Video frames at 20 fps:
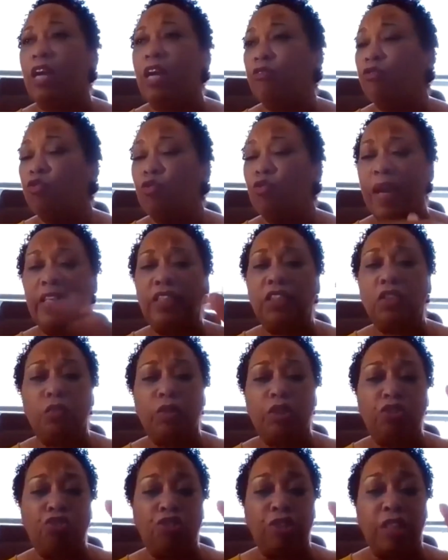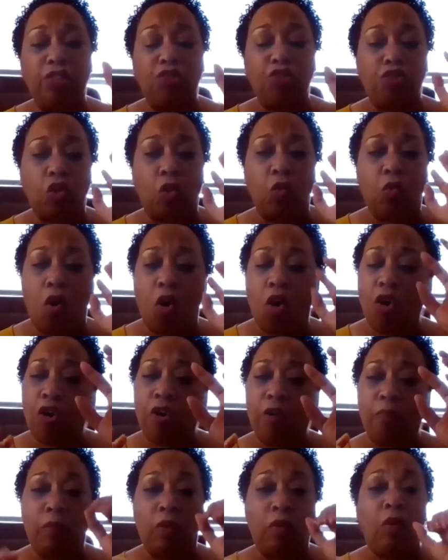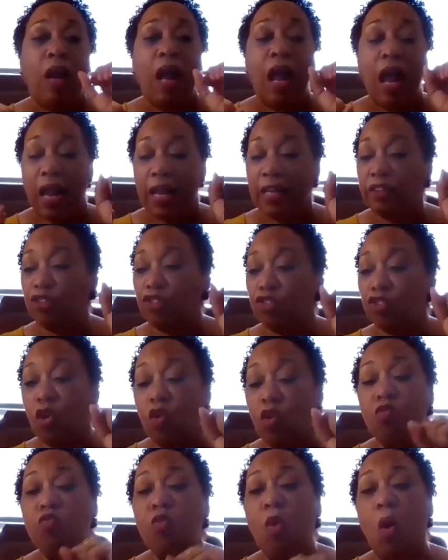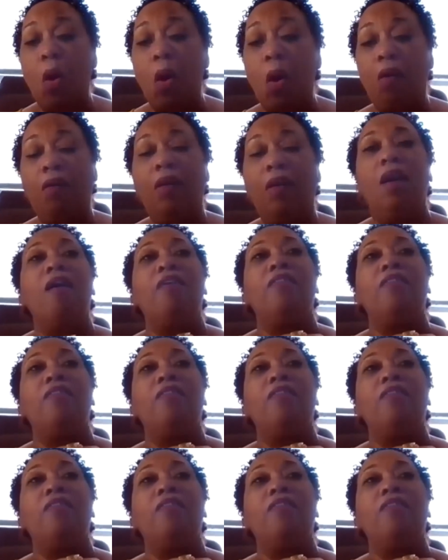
race was just so horrible and so wrong,